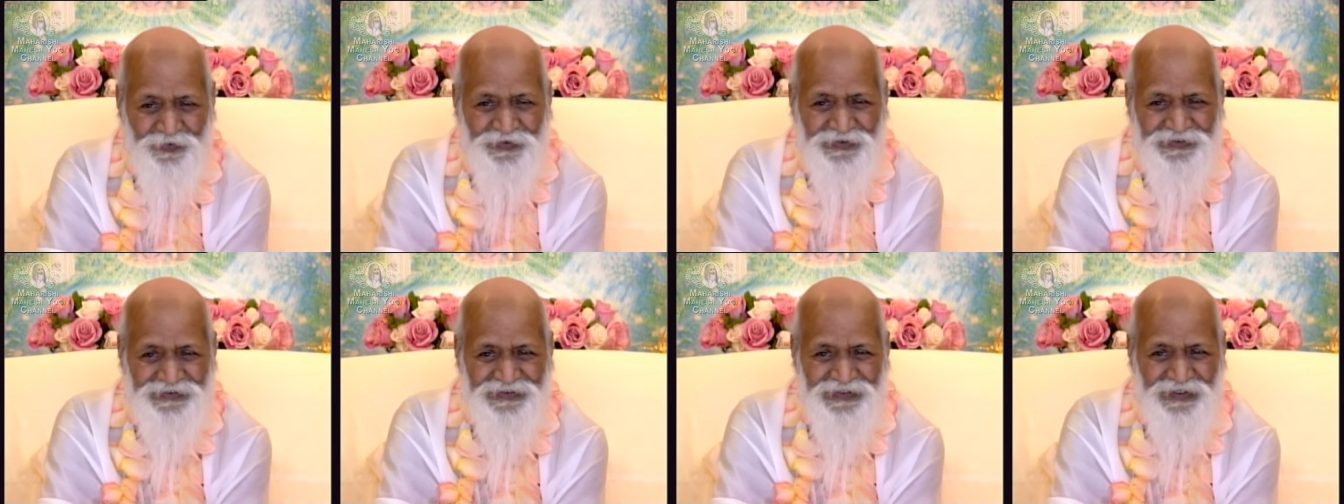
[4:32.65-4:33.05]

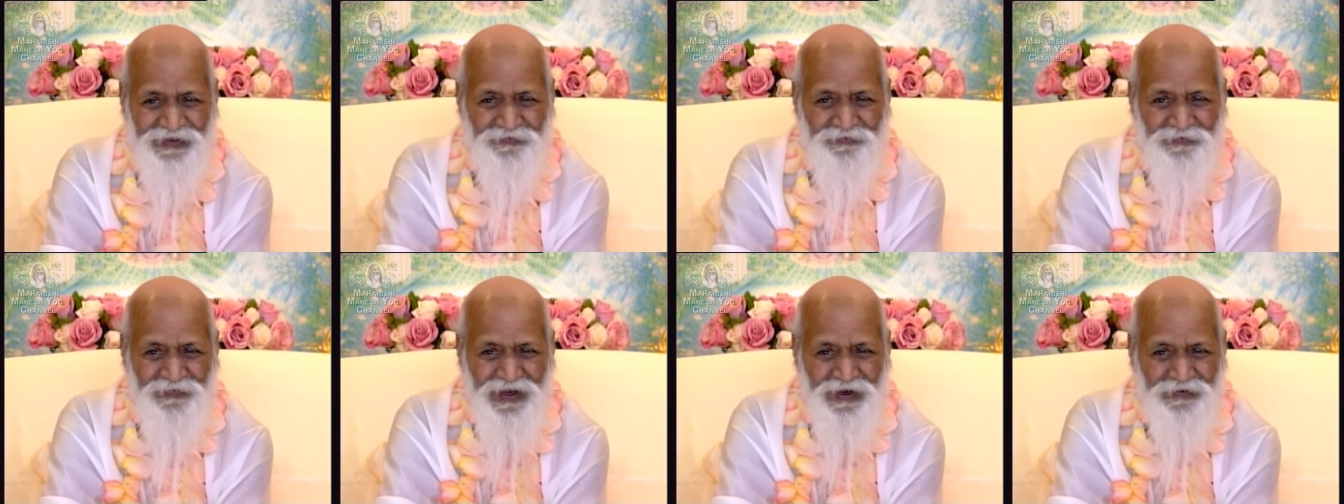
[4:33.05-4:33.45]
which
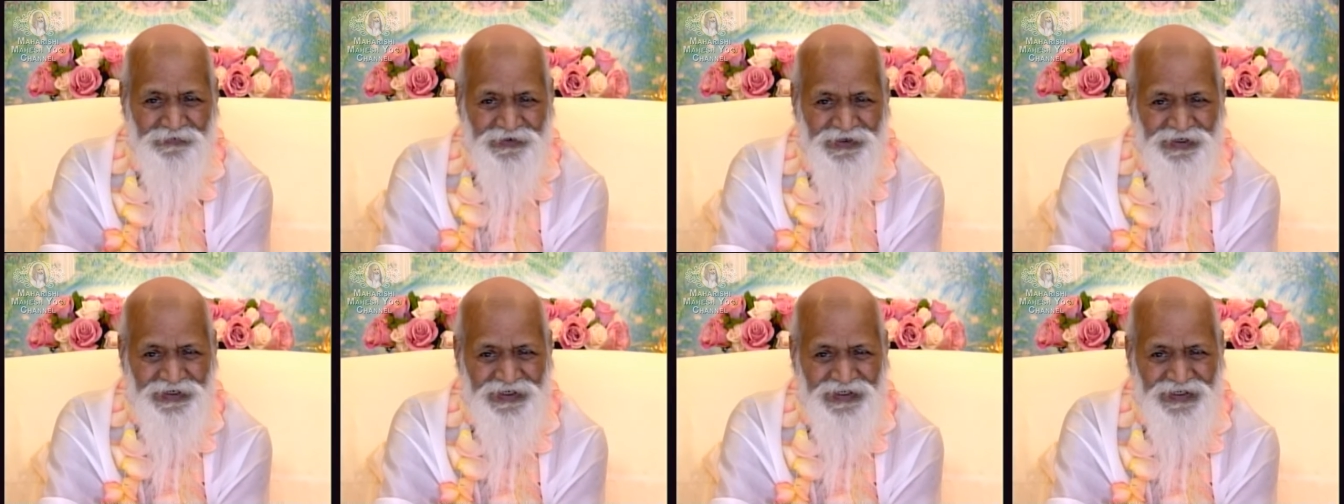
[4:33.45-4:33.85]
the
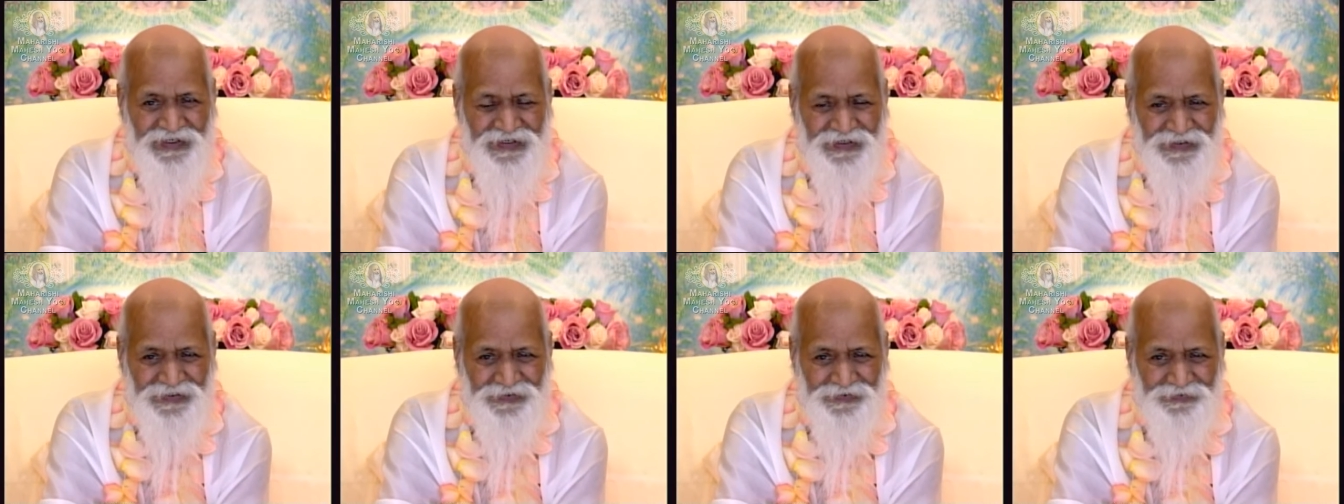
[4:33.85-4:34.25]

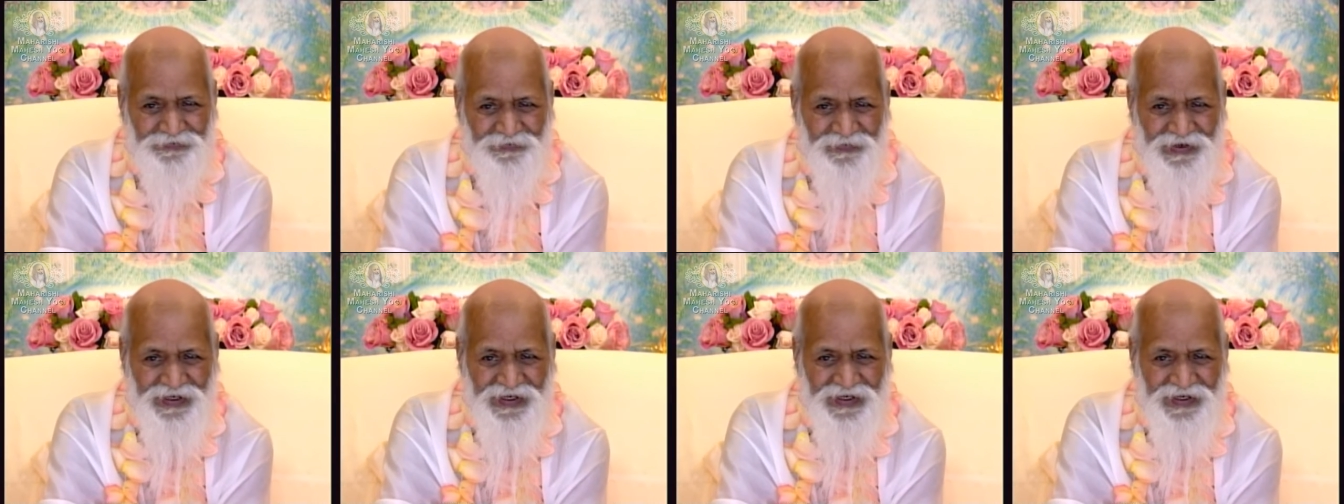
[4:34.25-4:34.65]
memory is
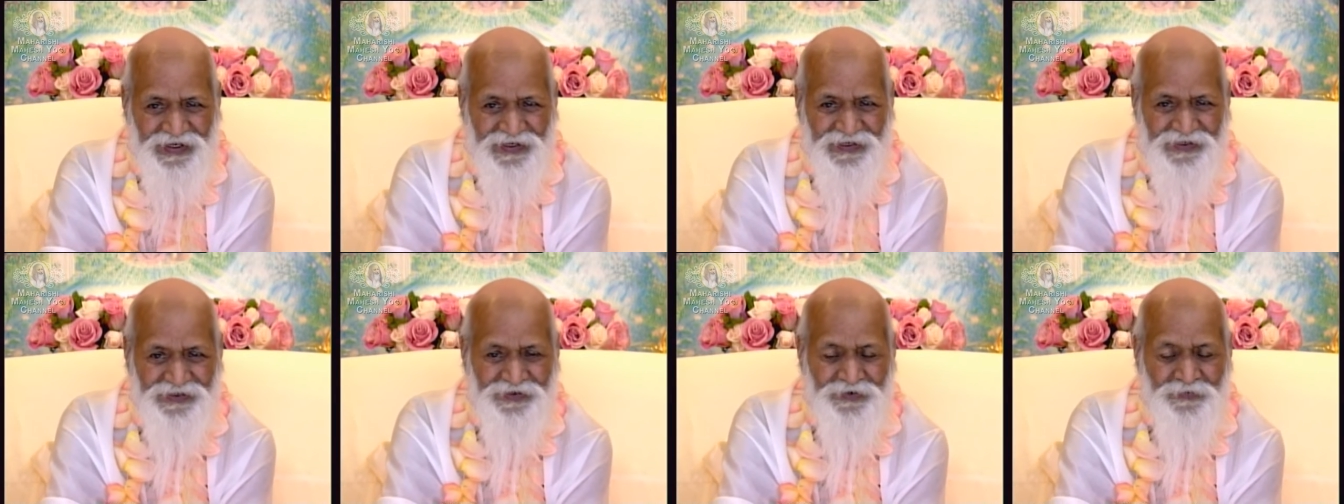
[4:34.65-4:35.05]

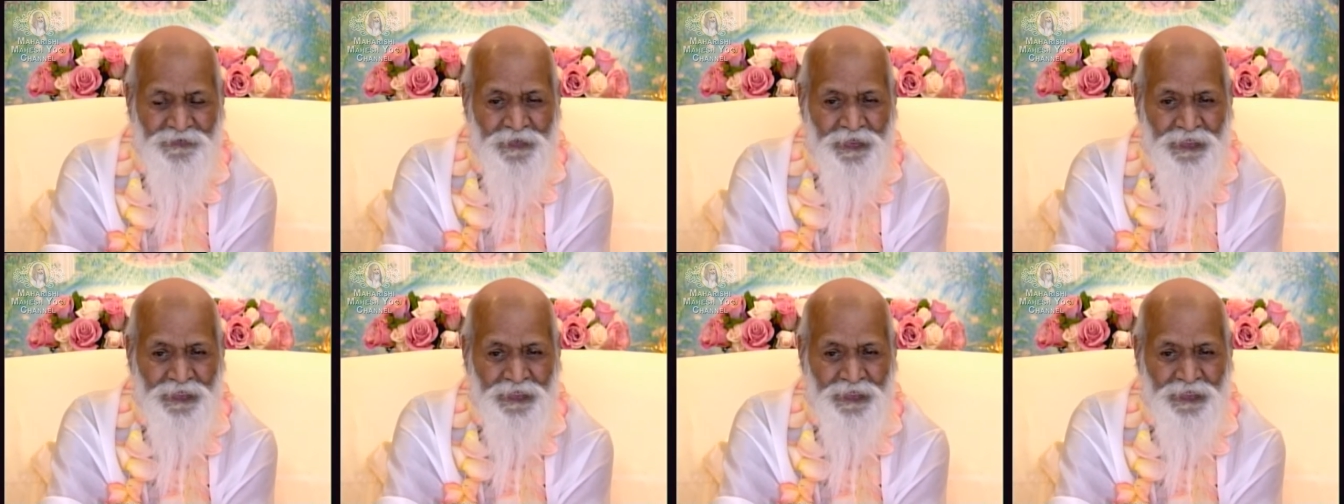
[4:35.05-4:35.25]
made